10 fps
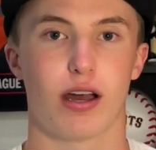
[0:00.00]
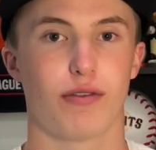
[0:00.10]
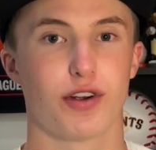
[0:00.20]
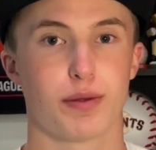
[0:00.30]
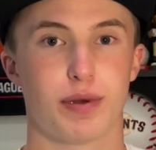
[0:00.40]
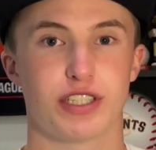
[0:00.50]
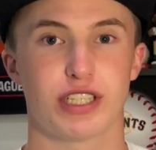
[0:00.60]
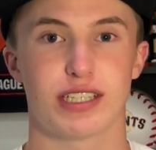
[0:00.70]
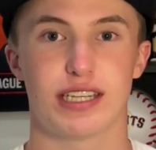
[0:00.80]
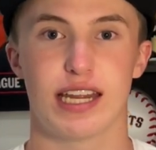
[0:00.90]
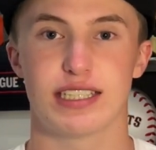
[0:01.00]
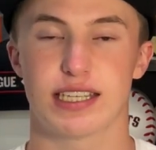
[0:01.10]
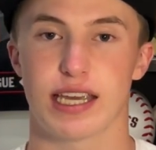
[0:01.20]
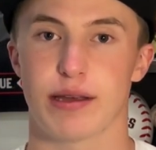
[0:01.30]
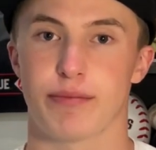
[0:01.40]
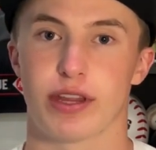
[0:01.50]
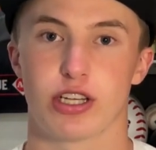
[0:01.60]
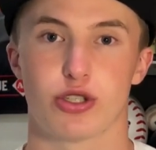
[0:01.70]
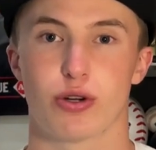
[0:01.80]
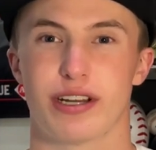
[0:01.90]
For the pitching in today's game,
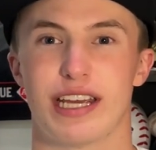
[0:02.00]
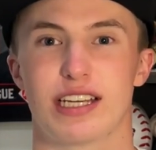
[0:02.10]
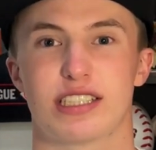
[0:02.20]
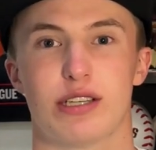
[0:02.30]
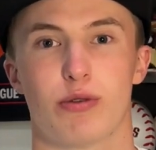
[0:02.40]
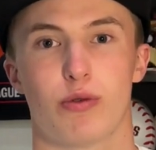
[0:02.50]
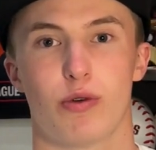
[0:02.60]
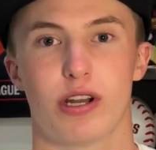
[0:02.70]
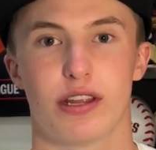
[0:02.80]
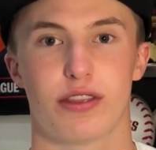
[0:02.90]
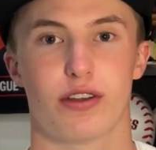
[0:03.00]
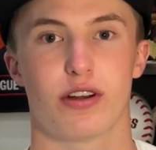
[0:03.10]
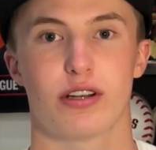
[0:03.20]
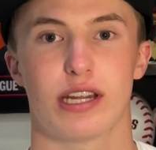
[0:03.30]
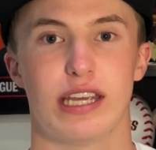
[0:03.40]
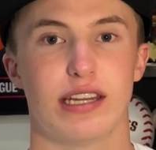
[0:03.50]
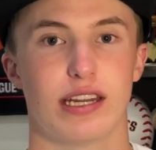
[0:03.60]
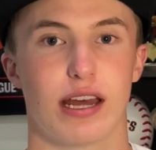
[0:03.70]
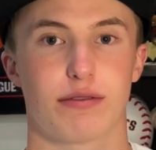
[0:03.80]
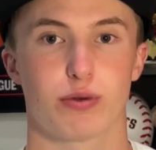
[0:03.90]
Jordan Hicks, he went 1 1/3. He
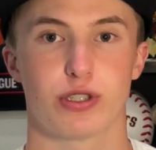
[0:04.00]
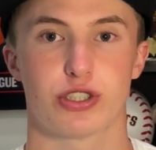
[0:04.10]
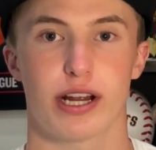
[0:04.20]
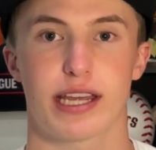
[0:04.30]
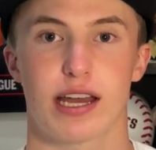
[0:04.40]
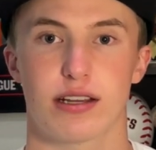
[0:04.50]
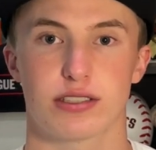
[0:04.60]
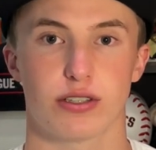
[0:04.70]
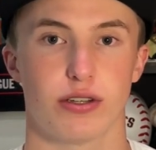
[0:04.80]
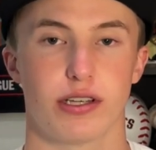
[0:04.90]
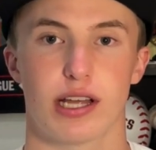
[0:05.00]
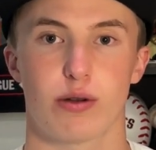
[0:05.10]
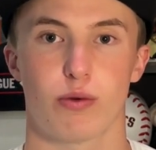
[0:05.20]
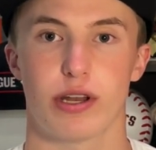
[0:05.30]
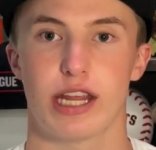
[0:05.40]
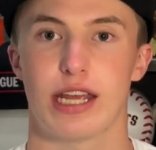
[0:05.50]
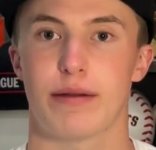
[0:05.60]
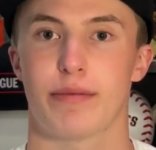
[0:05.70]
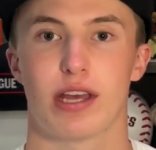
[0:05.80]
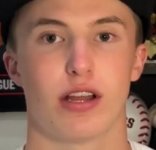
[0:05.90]
did have 3 strikeouts, only allowed 1
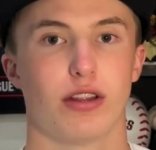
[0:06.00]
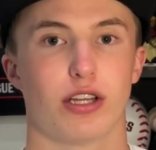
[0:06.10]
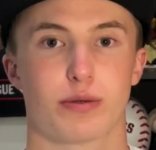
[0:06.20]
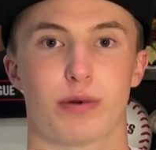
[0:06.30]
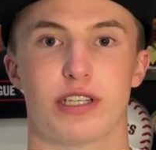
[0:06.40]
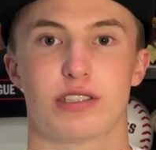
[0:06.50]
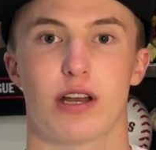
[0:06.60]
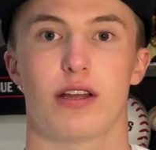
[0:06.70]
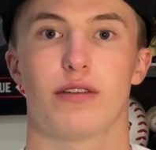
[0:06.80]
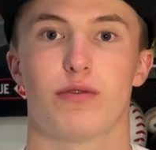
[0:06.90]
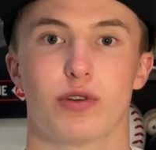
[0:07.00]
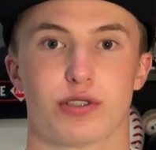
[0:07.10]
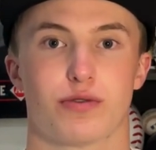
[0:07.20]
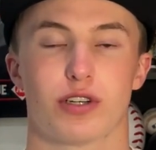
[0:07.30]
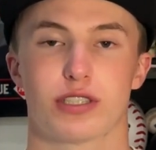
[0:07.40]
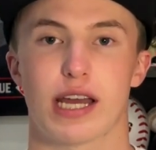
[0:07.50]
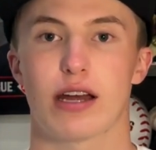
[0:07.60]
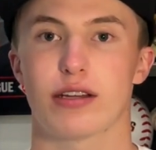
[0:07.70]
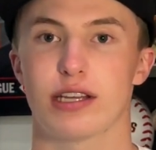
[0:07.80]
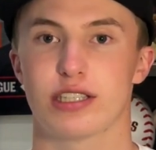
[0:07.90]
hit. Looked pretty solid for his first
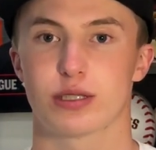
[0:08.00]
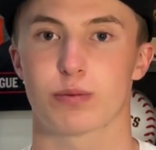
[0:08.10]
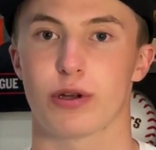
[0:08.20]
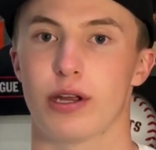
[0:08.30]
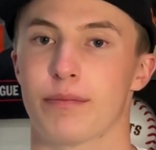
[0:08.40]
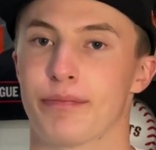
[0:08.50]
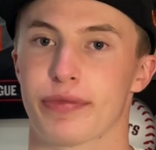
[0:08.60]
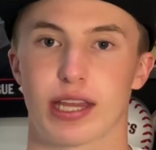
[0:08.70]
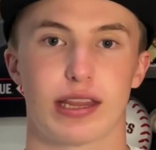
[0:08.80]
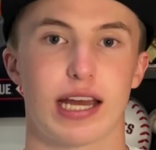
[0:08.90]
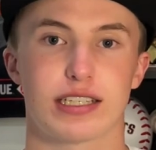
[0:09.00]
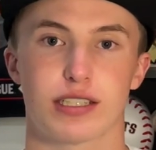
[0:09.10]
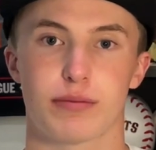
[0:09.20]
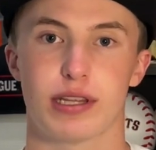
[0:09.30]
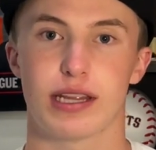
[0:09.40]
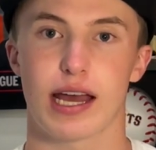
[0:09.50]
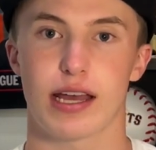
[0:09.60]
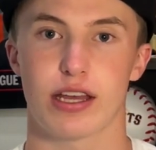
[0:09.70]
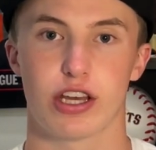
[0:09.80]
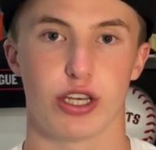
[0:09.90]
outing in spring. That's something
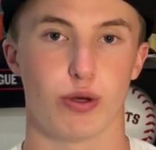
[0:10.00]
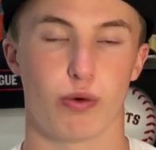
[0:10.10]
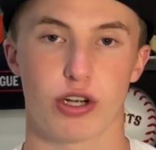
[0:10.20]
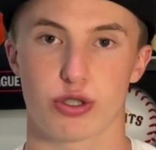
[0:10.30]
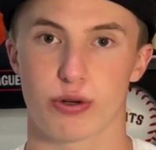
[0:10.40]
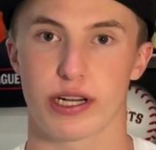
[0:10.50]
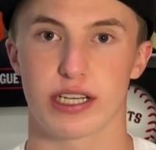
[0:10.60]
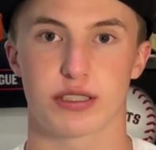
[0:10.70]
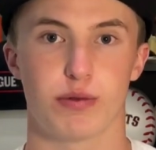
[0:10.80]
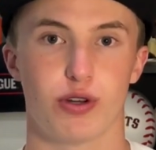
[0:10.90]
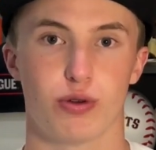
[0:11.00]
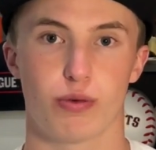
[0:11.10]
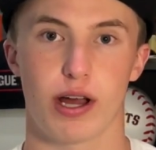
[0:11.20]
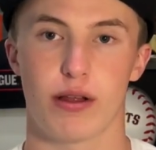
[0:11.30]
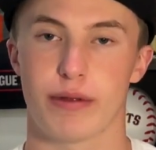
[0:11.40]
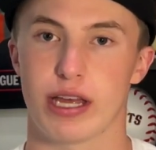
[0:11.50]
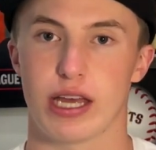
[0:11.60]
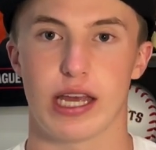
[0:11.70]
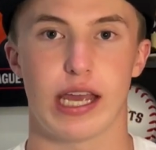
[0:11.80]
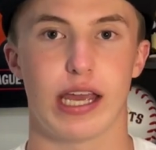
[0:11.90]
that you want Jordan Hicks to be doing well.
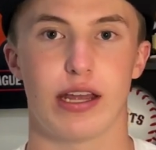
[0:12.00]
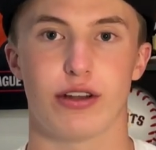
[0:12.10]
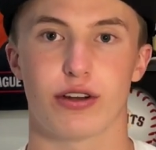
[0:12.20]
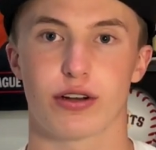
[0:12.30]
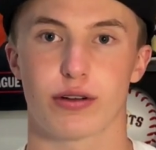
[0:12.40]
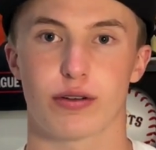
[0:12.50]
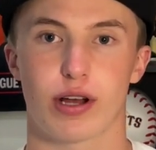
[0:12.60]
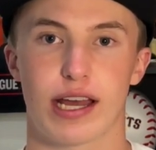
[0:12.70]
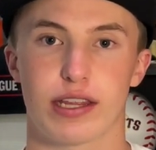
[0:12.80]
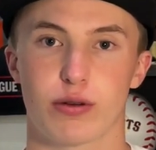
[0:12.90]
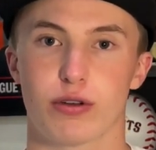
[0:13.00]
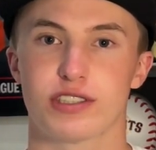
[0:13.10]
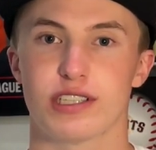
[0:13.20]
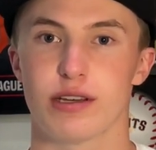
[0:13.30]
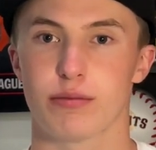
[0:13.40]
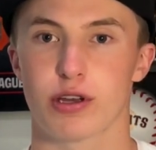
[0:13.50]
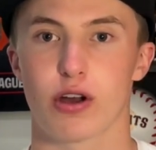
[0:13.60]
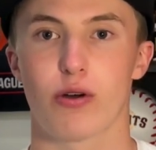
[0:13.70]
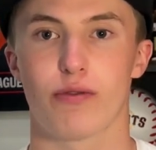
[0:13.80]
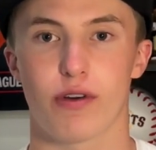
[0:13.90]
And I think we'll see him
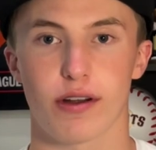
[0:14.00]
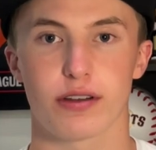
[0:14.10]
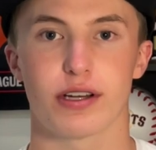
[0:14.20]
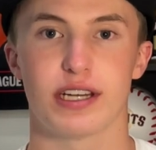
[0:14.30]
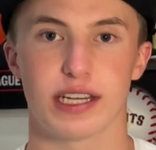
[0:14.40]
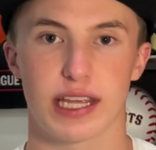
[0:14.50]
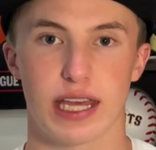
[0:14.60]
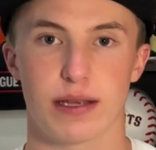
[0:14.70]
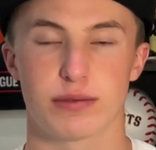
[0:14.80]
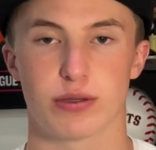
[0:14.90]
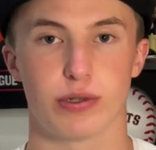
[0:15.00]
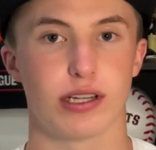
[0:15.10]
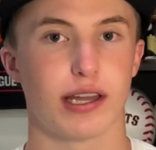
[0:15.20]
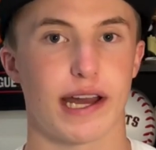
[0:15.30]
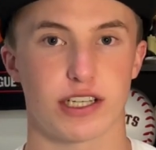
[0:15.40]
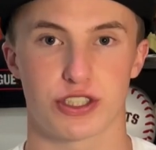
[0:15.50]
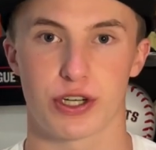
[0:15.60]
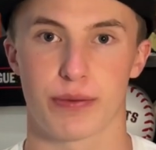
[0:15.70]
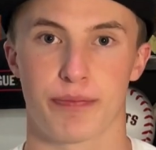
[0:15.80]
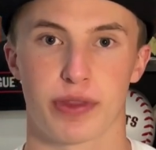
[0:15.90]
go farther into games than we did last
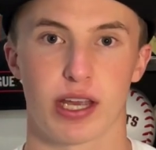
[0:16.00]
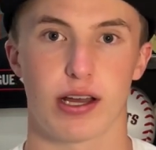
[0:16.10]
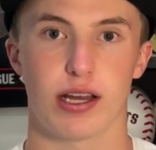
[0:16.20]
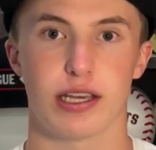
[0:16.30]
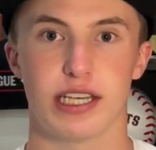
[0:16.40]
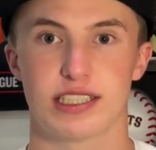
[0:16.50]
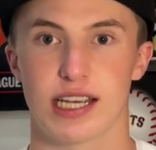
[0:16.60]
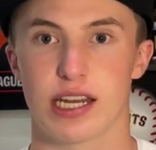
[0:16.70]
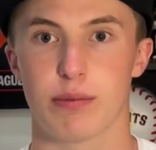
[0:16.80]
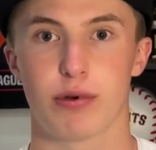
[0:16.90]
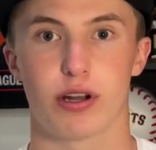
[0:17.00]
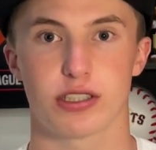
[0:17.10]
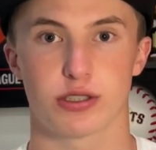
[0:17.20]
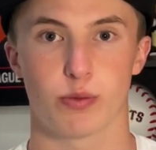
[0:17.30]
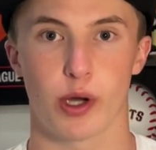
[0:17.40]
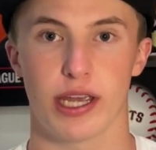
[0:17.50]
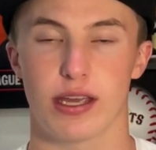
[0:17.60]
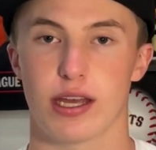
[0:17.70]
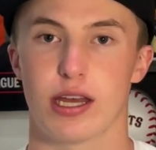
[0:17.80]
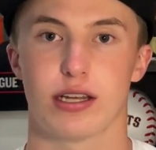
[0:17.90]
year. He said he put on some
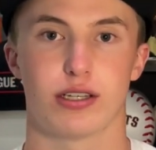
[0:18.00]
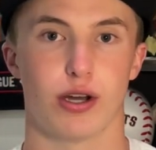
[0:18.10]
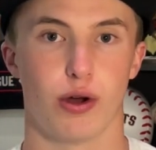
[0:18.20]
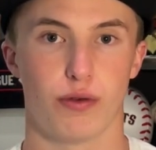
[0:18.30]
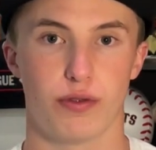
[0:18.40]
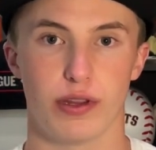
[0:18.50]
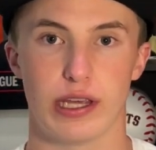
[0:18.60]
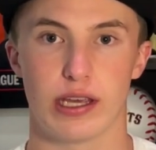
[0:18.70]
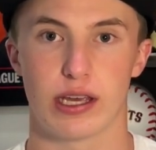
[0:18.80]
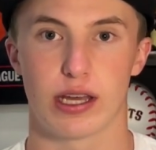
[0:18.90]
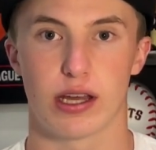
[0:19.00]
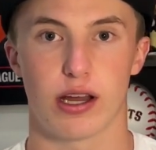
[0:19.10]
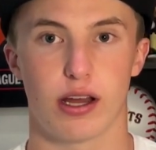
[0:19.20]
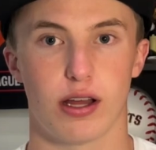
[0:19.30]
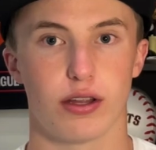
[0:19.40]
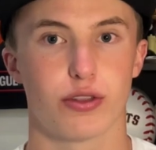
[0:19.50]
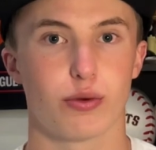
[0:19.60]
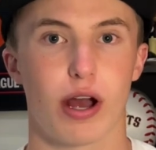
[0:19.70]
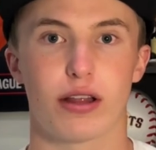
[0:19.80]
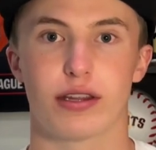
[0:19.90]
weight to hopefully
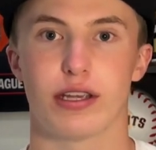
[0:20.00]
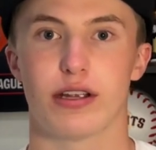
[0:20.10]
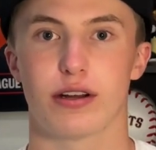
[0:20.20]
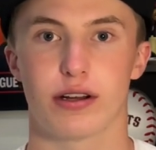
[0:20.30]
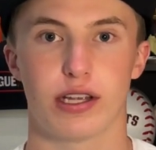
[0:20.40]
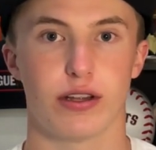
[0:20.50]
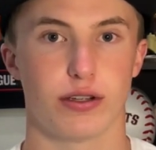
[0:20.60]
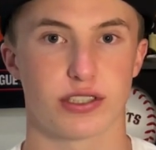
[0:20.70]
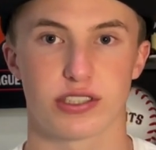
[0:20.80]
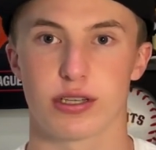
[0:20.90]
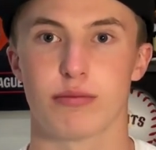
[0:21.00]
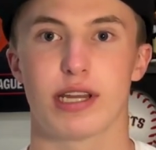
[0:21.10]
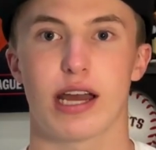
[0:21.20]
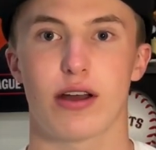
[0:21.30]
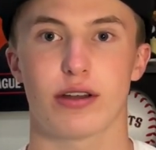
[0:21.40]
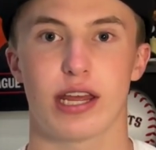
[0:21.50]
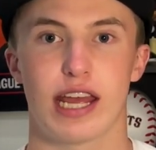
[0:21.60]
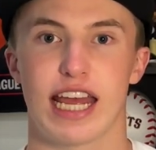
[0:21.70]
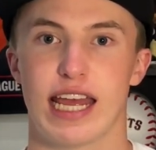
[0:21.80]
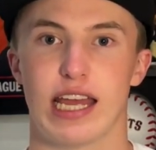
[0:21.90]
throughout the year he'll slim down
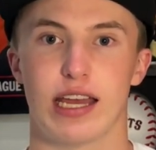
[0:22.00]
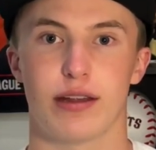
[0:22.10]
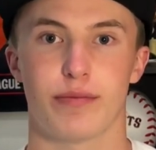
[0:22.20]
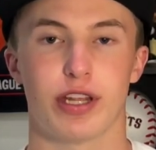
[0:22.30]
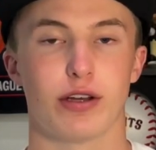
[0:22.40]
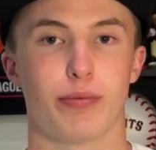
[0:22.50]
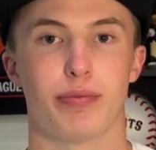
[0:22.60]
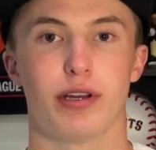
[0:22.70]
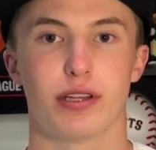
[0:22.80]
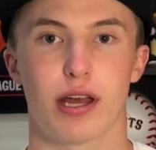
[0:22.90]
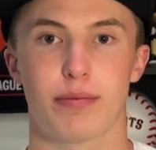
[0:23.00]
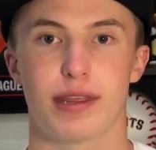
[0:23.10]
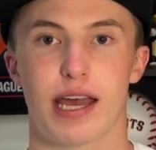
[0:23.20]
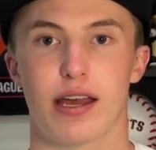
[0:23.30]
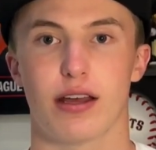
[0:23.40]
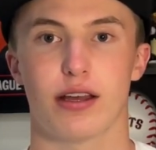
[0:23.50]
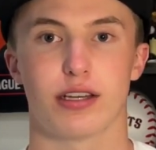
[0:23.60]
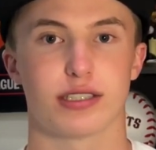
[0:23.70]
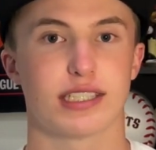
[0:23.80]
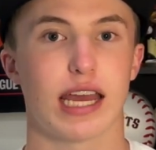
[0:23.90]
and he'll build up
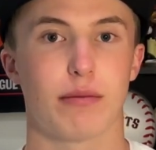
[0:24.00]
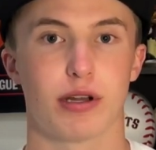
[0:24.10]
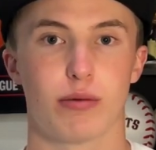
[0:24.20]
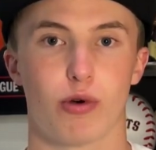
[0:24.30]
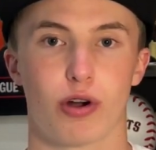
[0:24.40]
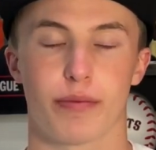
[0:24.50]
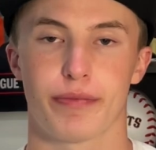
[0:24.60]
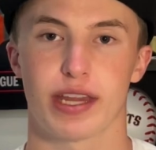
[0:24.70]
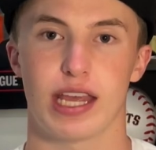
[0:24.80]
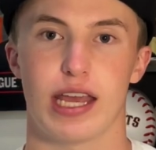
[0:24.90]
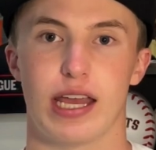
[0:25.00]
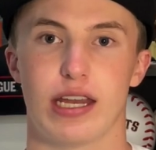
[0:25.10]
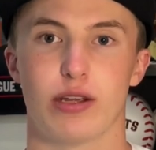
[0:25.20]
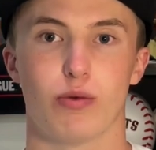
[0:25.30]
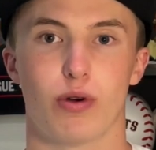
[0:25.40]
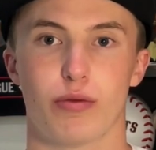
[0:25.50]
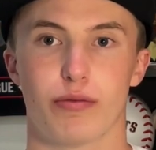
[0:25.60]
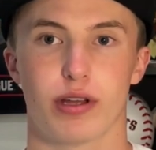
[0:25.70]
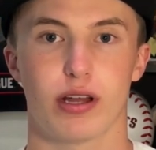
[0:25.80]
that stamina more, and he won't